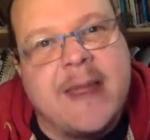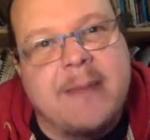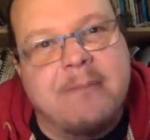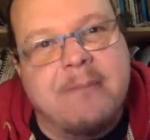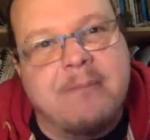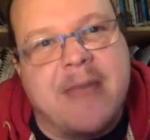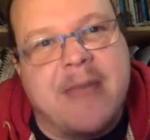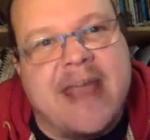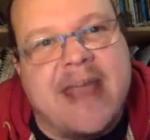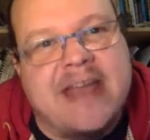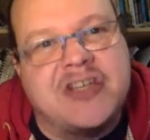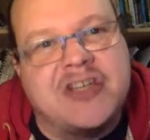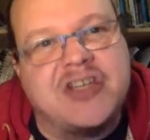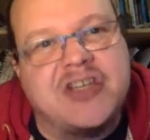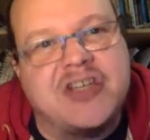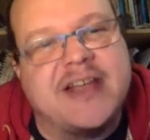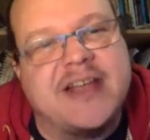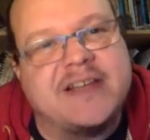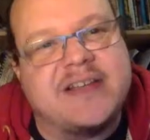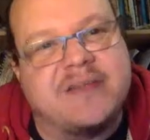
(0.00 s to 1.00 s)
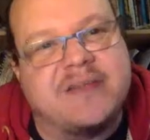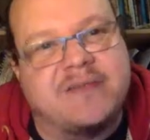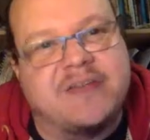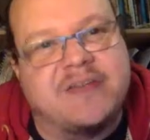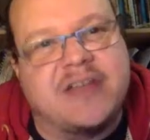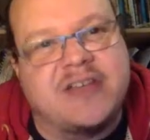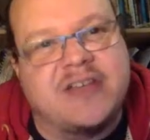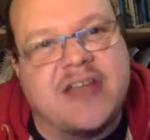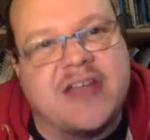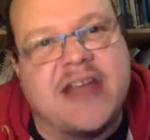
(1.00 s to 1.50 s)
made checks
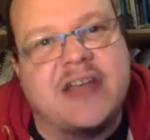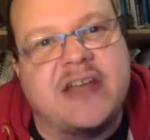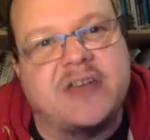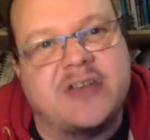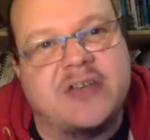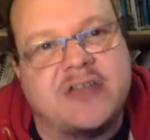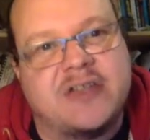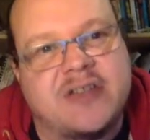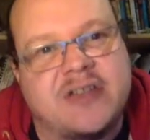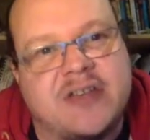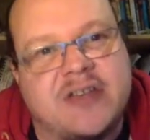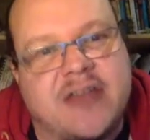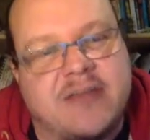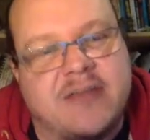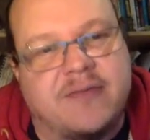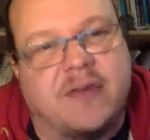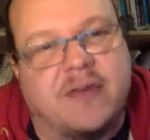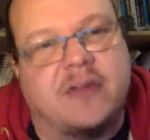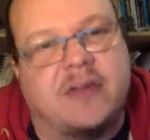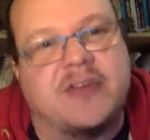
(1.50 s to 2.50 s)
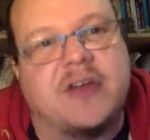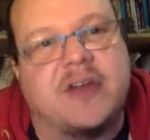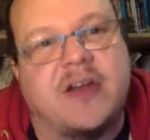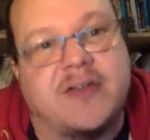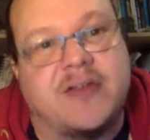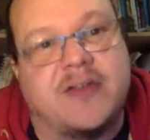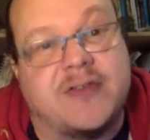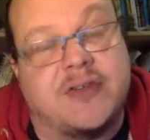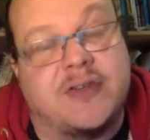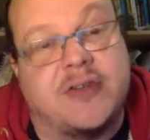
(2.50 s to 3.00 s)
a dangerous and
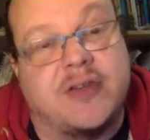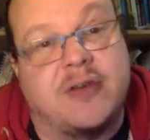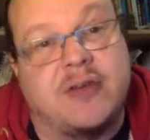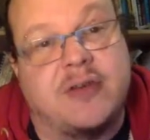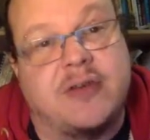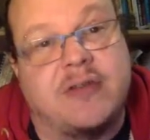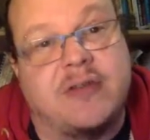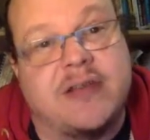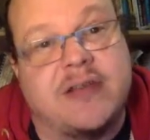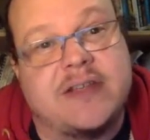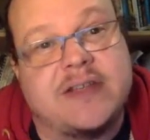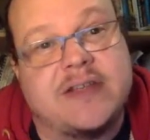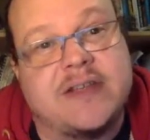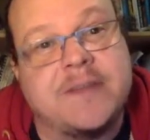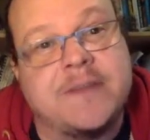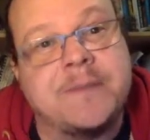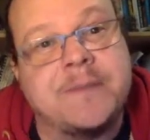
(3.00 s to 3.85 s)
volatile security risk.